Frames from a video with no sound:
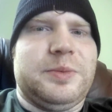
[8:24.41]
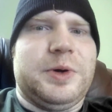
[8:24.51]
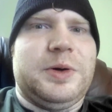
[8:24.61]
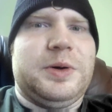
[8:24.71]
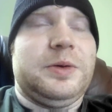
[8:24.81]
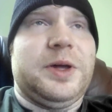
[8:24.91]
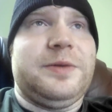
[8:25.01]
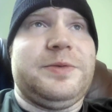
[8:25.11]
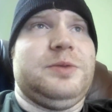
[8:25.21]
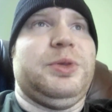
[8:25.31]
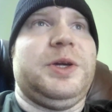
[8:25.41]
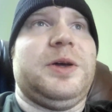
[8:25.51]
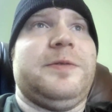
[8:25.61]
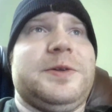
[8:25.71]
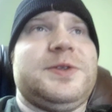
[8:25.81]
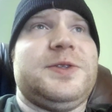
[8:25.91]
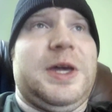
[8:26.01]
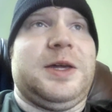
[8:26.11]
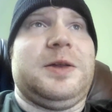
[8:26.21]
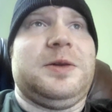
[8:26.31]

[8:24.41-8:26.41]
our life is a blink of a second